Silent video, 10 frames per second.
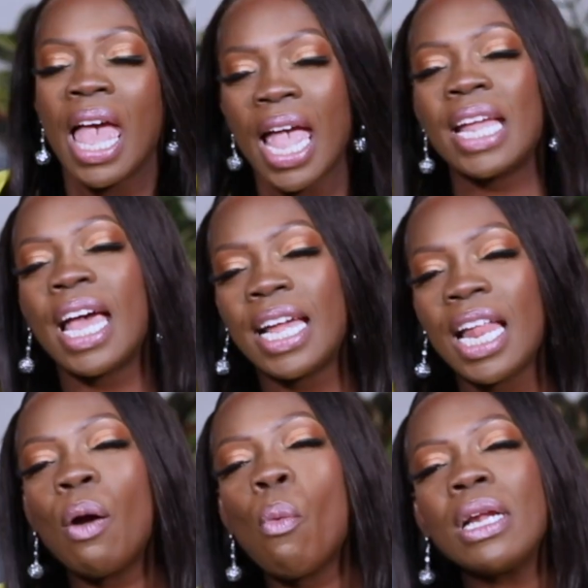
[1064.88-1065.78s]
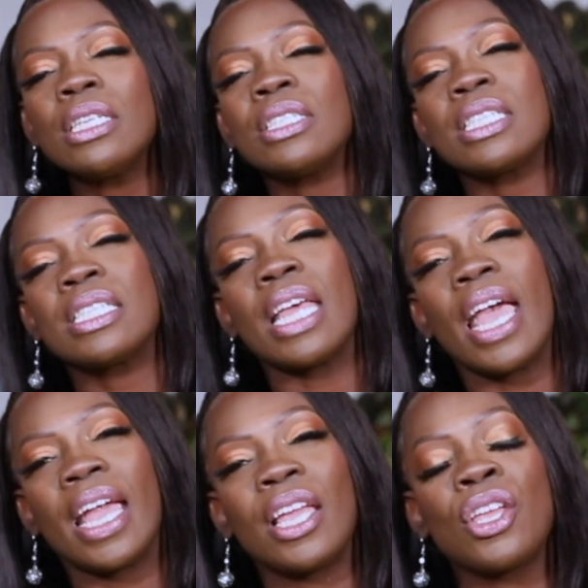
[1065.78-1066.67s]
And I want to just
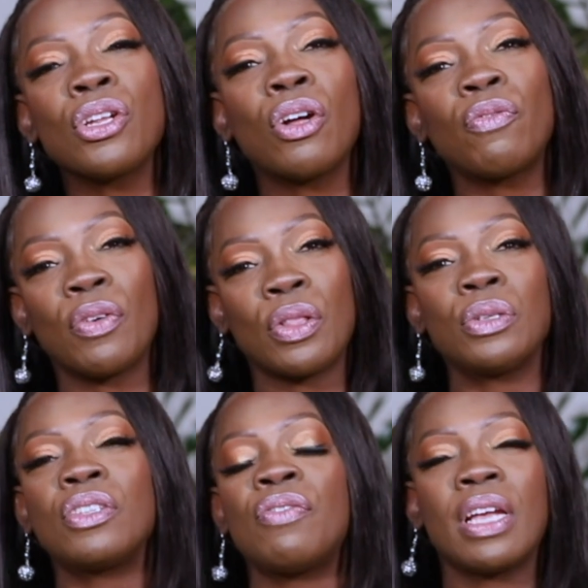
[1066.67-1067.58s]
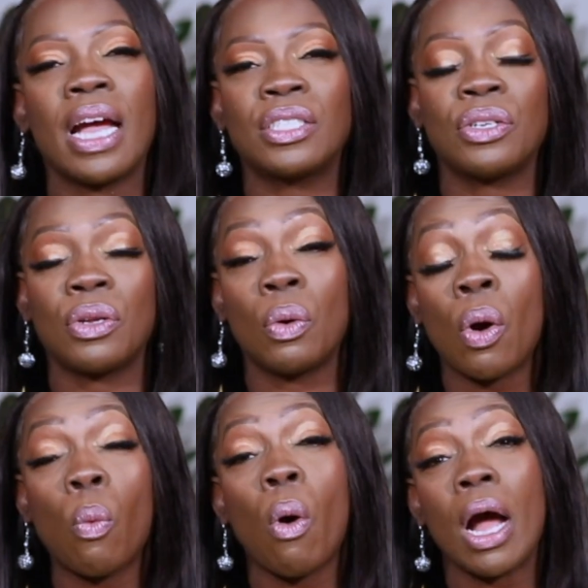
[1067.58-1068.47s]
say, for those of you guys that
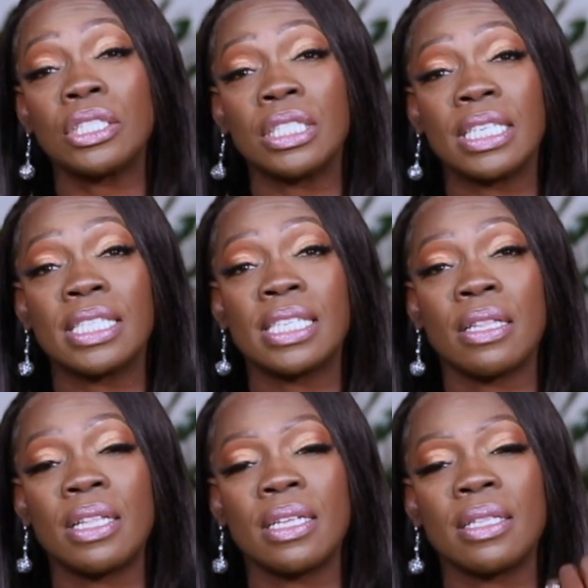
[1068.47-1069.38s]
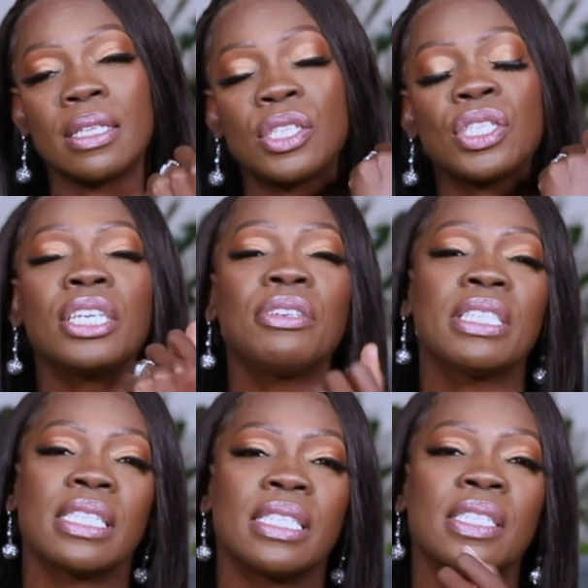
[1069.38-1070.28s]
are watching us, the
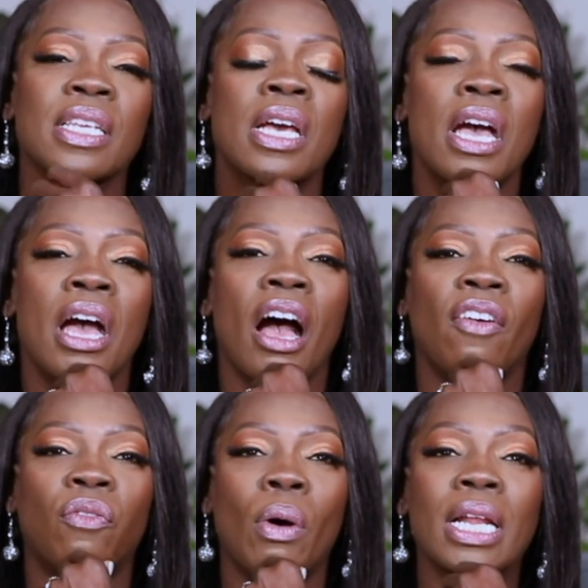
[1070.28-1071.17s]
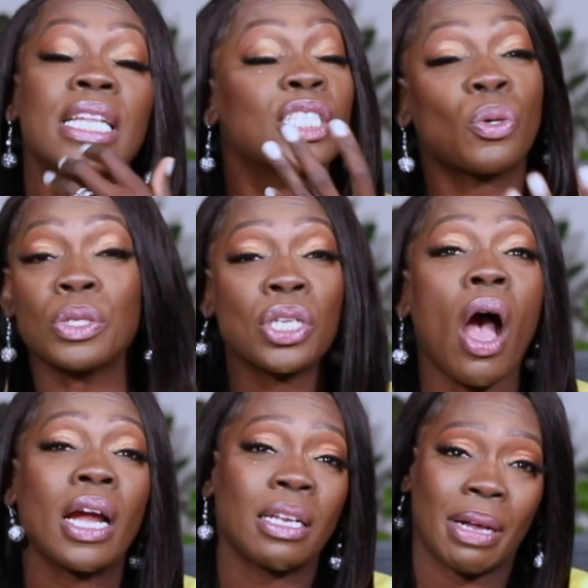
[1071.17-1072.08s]
seriousness of what it is that we're
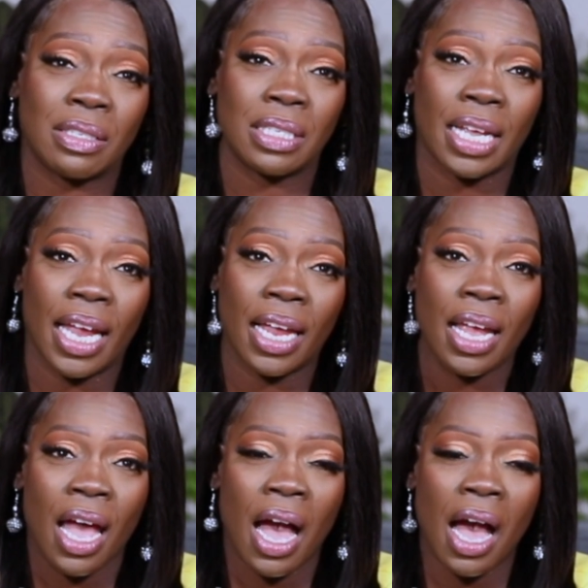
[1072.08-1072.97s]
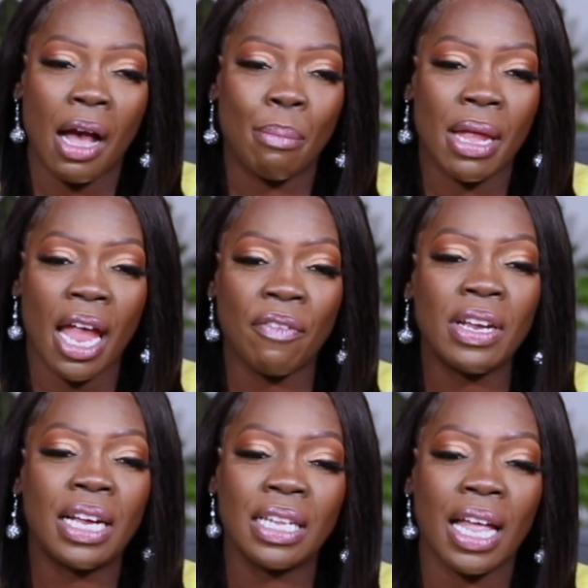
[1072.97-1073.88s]
talking about today.
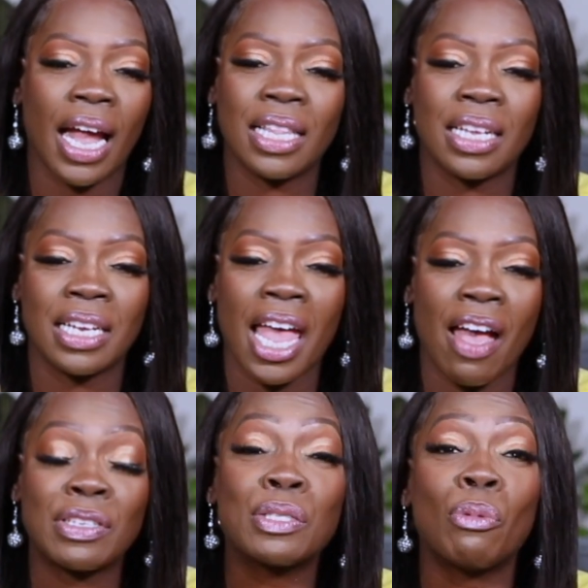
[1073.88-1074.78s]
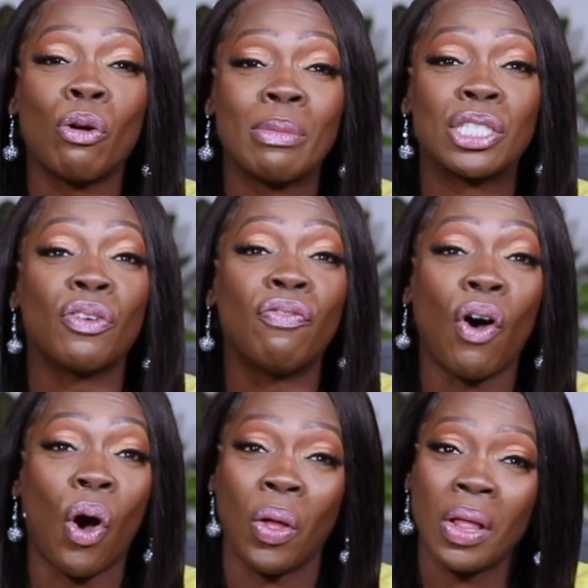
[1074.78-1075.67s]
Every Goliath can have its moment to
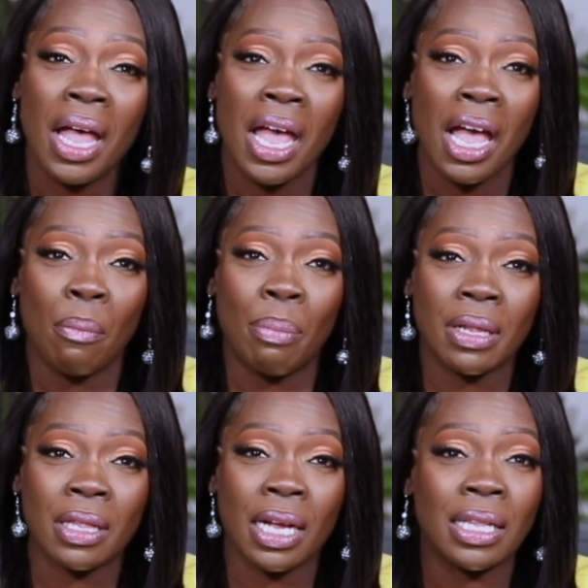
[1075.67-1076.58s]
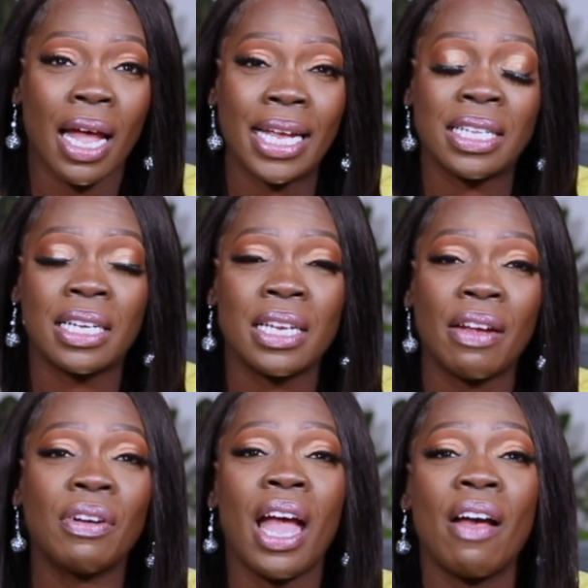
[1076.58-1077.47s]
fall, but the Goliath can
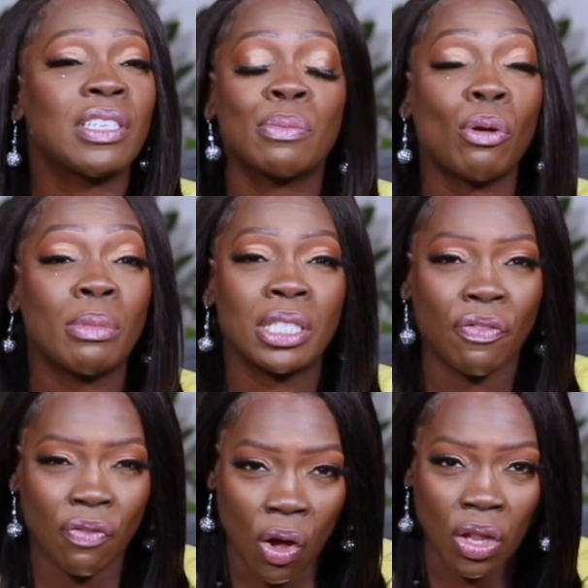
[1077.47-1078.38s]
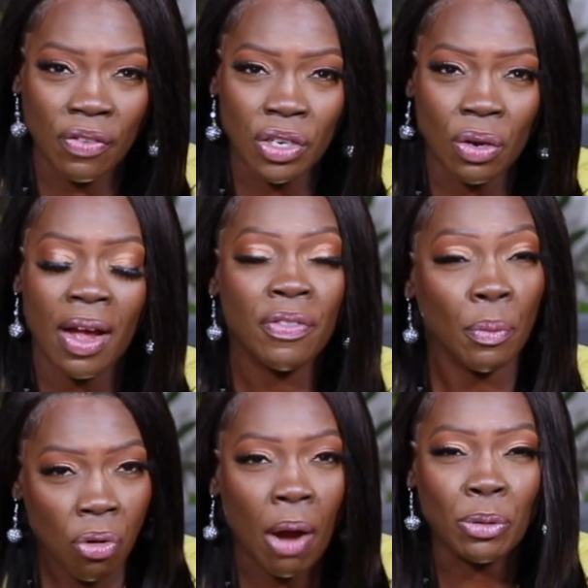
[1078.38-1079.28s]
never have its moment to fall if you don't have the
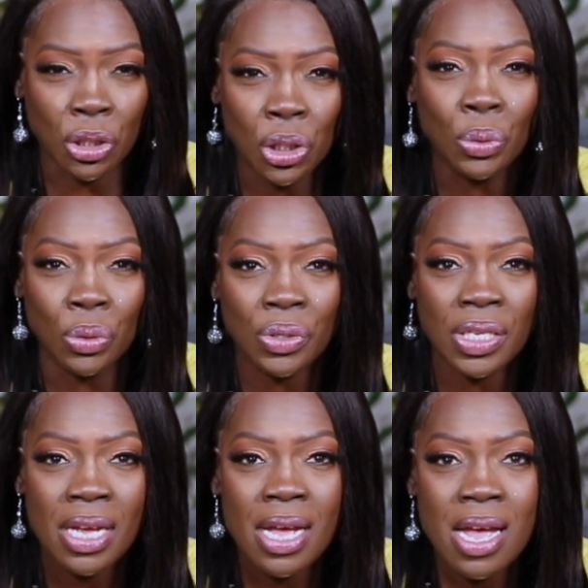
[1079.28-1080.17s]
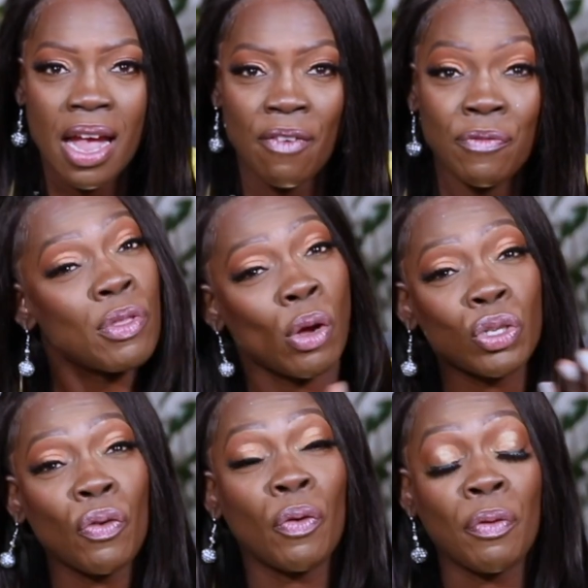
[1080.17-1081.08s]
proper tools. If those
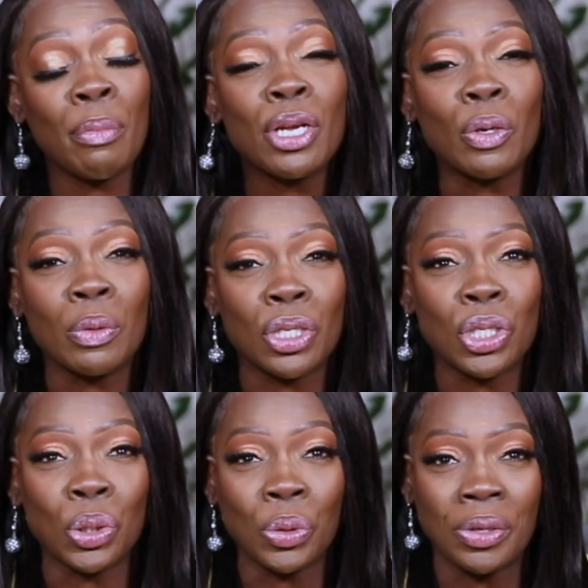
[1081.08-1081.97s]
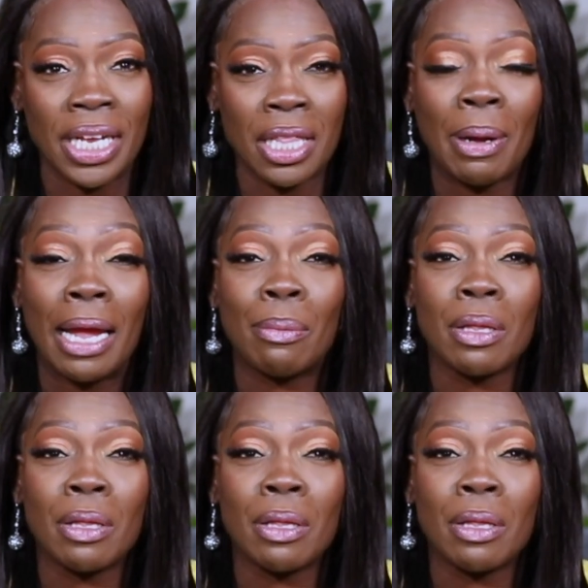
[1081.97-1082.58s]
who are familiar with the story in the Bible